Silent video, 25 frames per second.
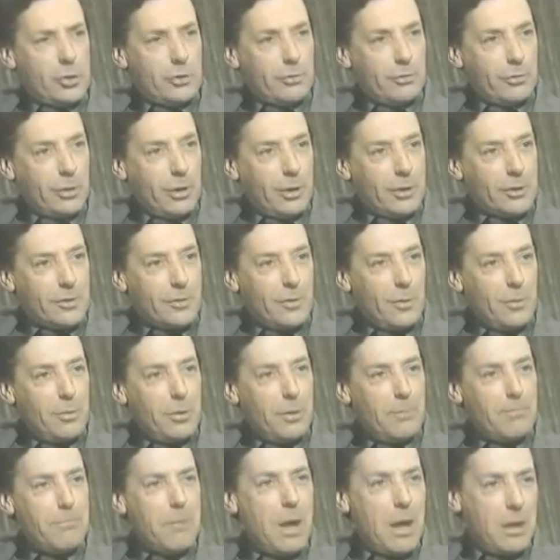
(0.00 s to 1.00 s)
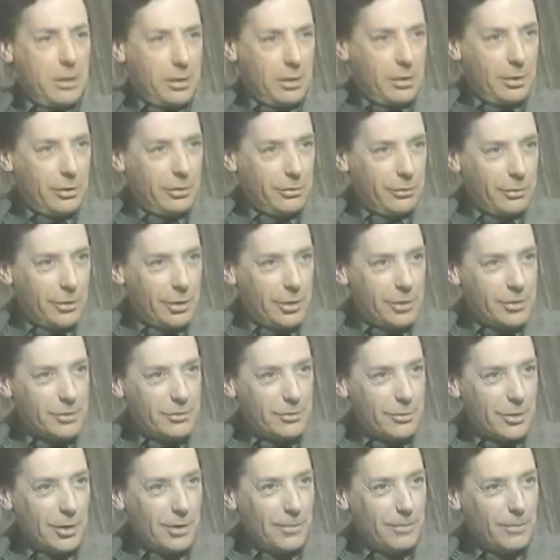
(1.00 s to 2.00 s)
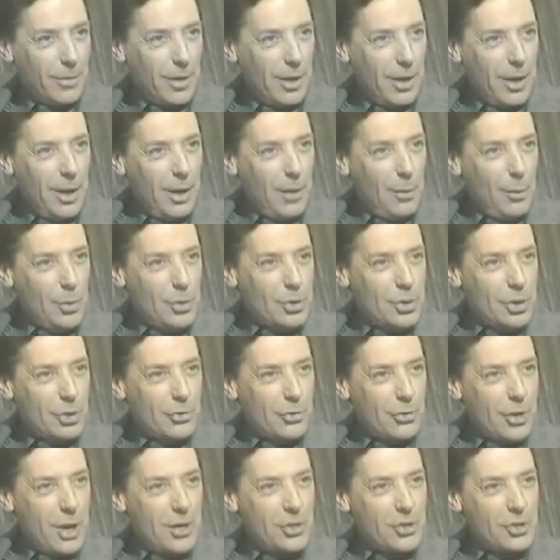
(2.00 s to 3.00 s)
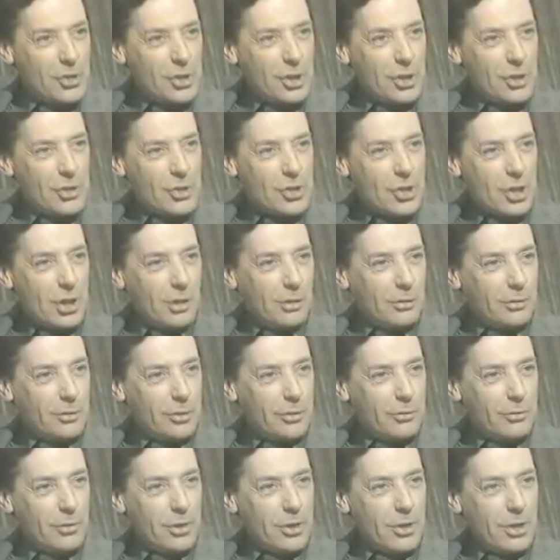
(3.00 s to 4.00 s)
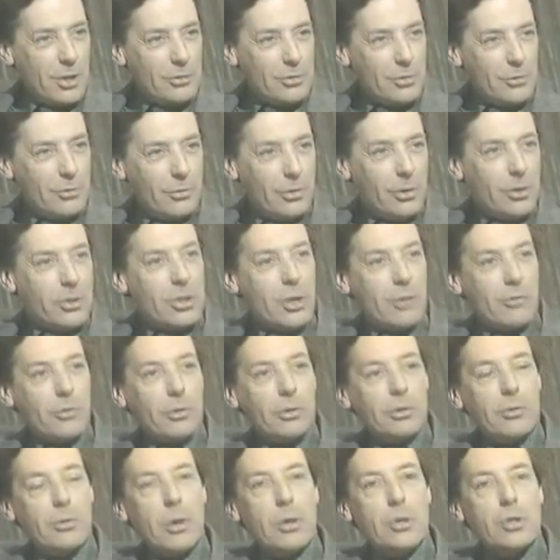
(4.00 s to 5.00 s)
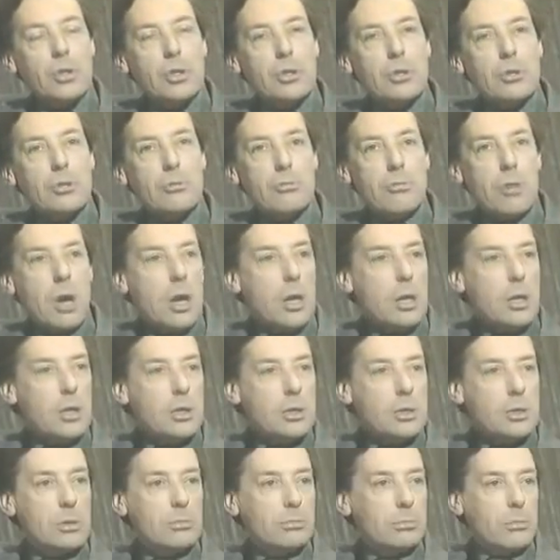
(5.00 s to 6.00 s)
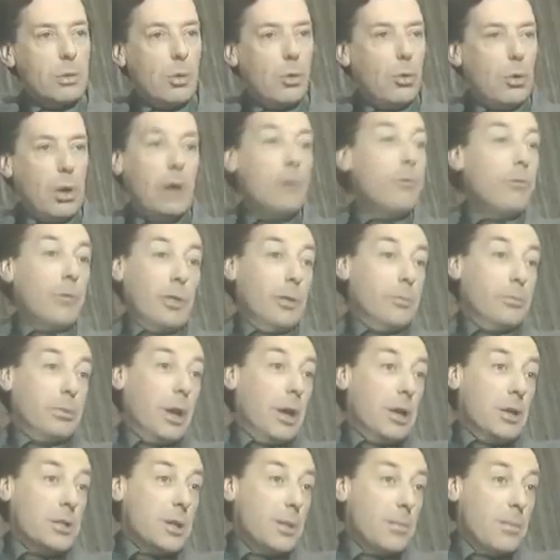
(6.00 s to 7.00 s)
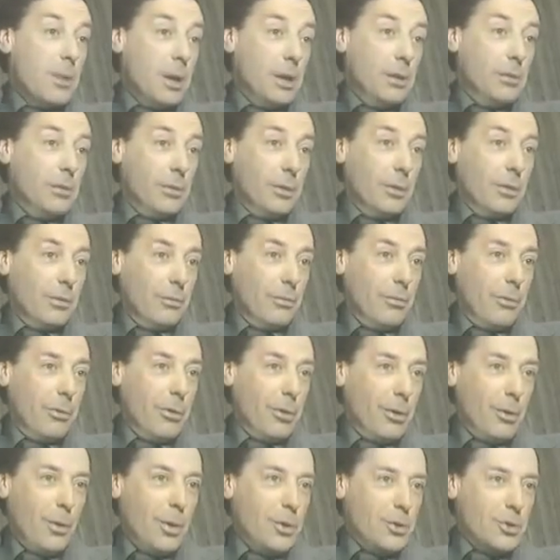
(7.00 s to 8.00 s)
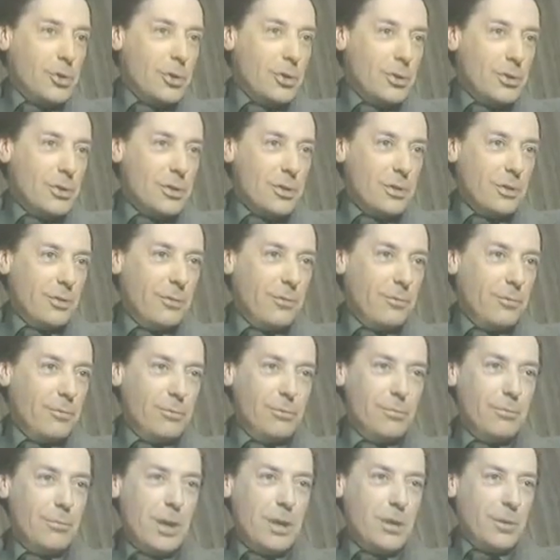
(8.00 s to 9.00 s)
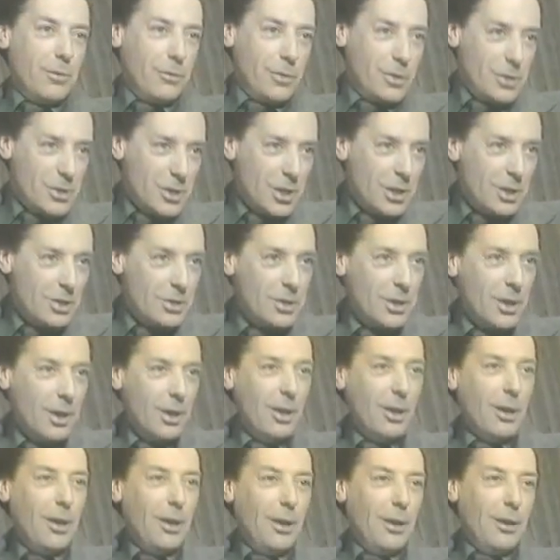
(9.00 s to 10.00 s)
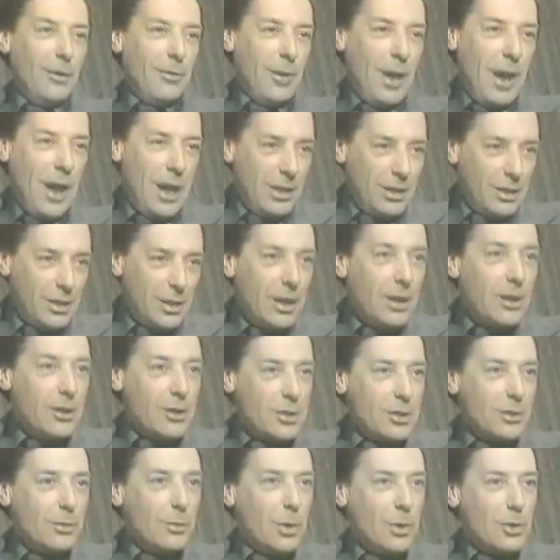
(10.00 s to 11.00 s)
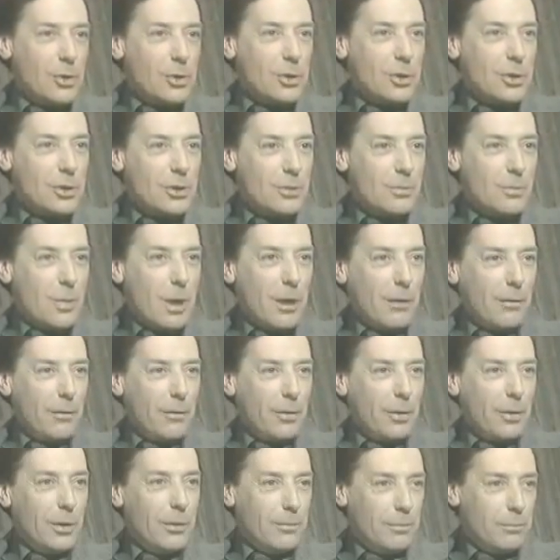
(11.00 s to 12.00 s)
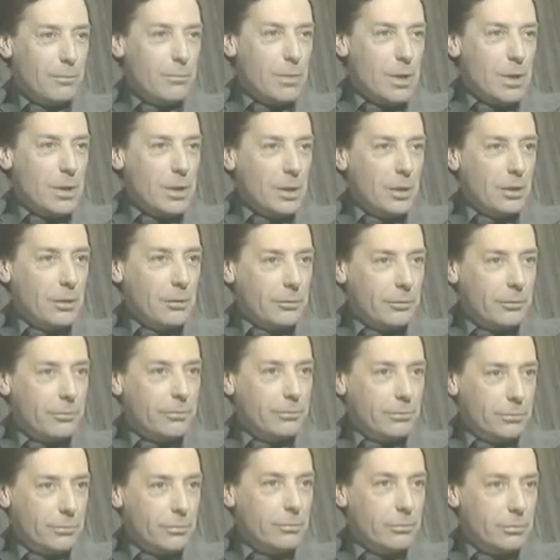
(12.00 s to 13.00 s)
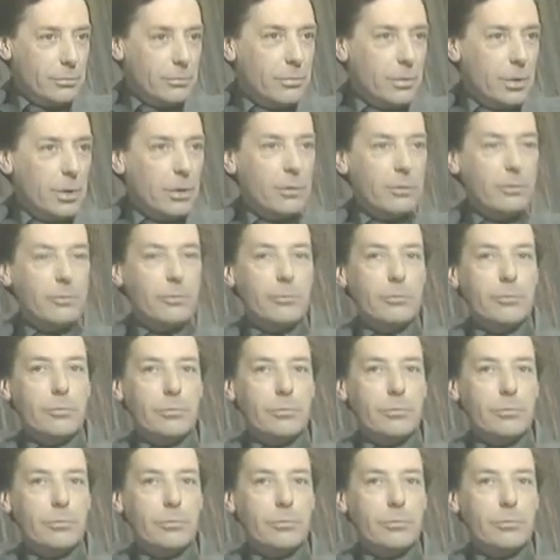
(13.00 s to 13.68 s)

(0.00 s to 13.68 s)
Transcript: of philosophy but a method of philosophy, which addressed itself to philosophical questions raised all over the place. I mean, the questions of metaphysics, of ethics, questions about the meaning of